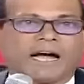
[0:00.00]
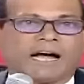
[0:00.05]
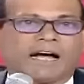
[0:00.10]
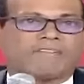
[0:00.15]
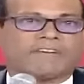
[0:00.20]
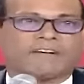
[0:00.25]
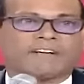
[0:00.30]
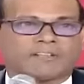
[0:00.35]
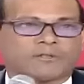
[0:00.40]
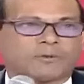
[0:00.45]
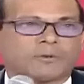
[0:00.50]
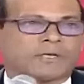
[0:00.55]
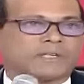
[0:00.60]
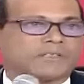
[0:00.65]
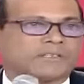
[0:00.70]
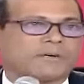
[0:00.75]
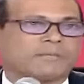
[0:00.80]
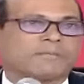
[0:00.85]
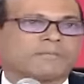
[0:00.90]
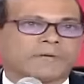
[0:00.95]
having
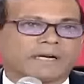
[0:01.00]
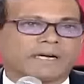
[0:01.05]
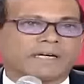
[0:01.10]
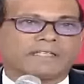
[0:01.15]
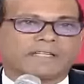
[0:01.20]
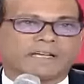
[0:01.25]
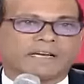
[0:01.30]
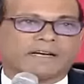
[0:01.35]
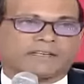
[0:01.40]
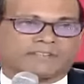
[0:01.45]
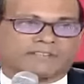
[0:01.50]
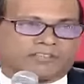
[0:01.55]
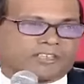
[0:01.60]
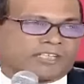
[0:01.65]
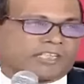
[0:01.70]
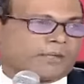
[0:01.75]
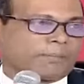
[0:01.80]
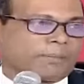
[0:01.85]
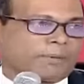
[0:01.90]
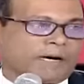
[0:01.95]
tourism in the
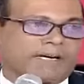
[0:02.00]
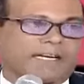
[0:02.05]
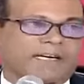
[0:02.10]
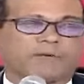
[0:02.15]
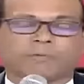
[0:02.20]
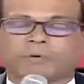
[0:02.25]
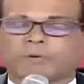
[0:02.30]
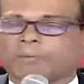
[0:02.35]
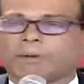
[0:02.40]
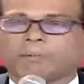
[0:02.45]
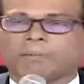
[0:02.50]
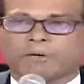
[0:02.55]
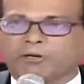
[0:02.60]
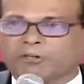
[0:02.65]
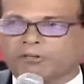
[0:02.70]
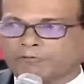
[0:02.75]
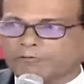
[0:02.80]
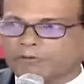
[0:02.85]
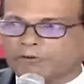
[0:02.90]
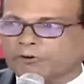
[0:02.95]
Lakshadweep, and it would be
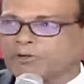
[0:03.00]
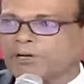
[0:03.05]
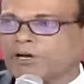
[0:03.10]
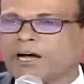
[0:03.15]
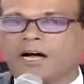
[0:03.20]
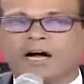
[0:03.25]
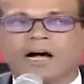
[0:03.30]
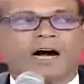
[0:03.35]
beautiful.